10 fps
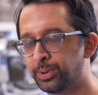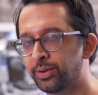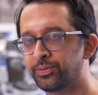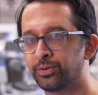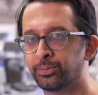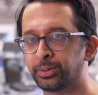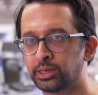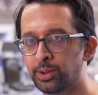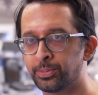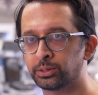benefit from the
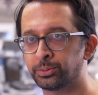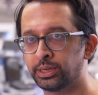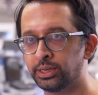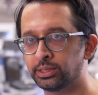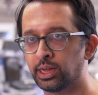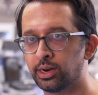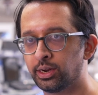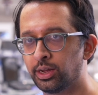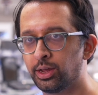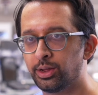same expertise that
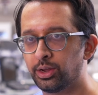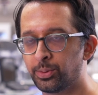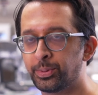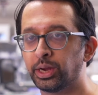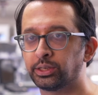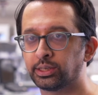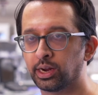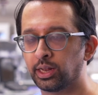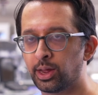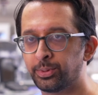patients
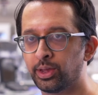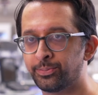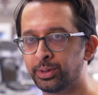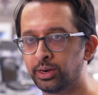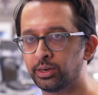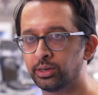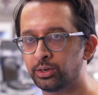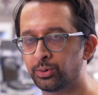at Columbia have been